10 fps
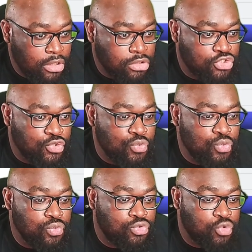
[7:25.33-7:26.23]

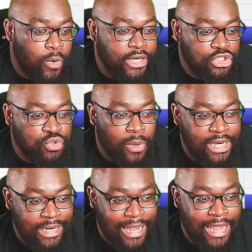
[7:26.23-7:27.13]
to
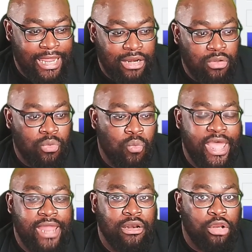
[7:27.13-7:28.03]
2029
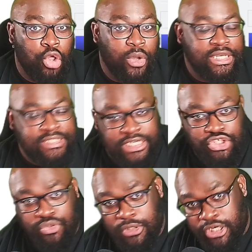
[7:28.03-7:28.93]
when Logan
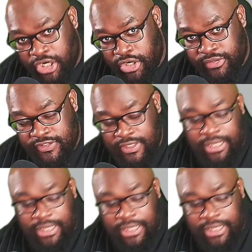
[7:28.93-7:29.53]
essentially occurs.